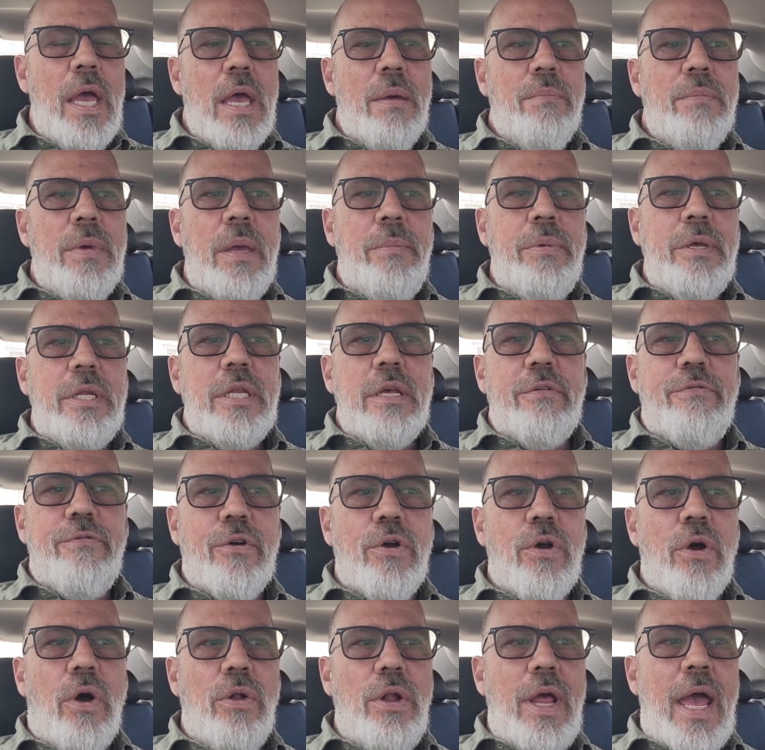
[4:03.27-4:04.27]
may be
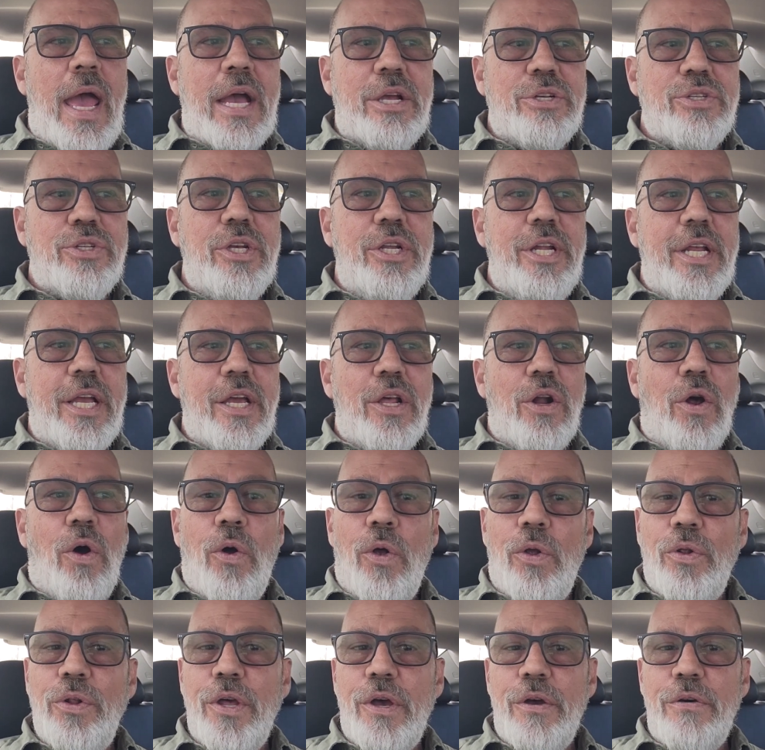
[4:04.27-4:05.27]
difficult actually to get a
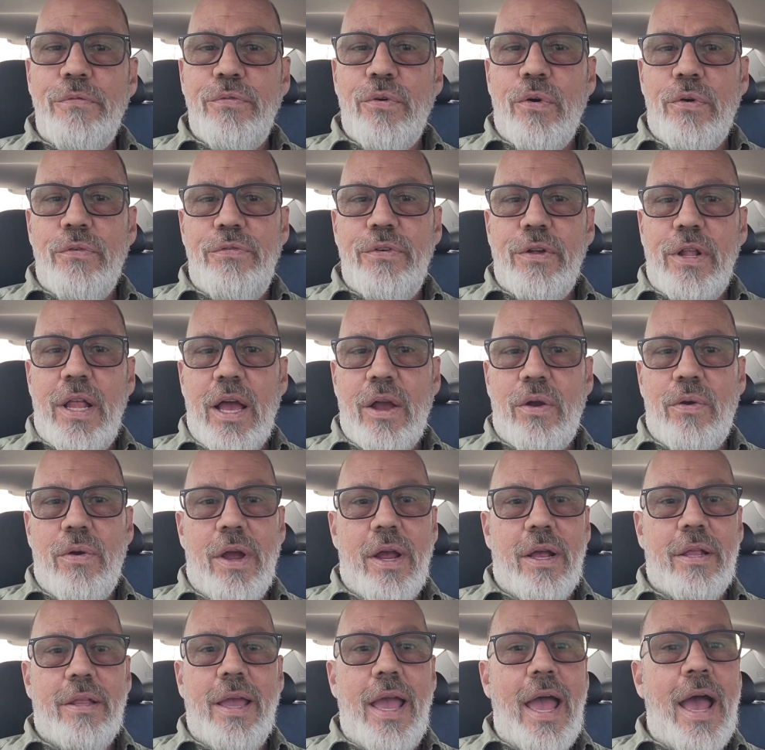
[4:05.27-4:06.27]
hold of or fill out
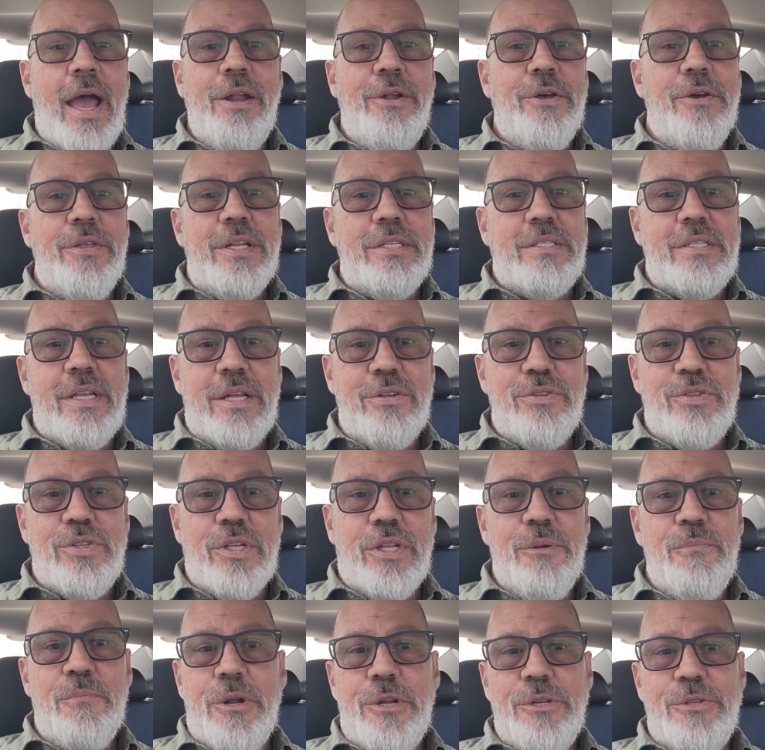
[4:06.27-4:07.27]
correctly. I know that sounds
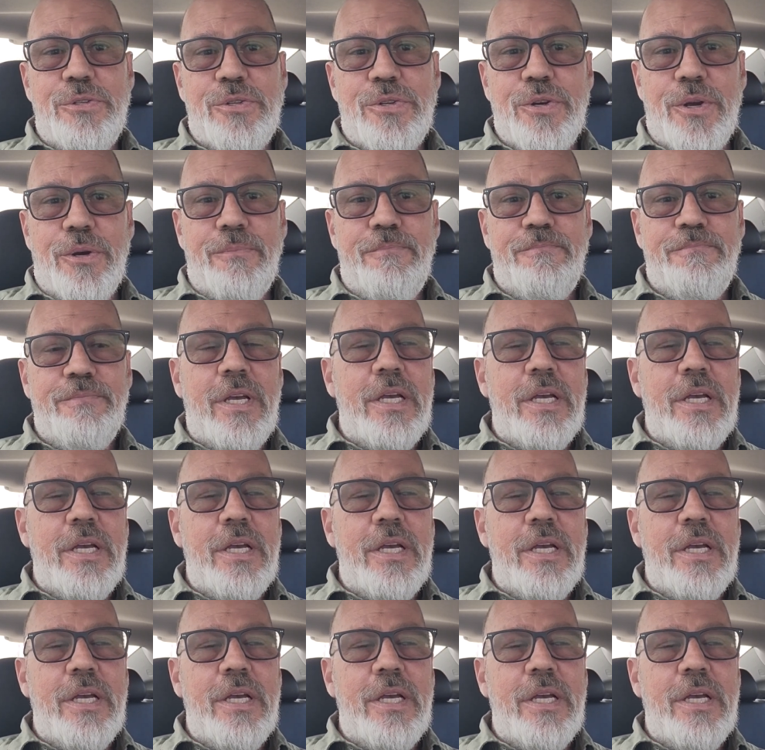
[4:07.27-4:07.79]
silly, but it's true.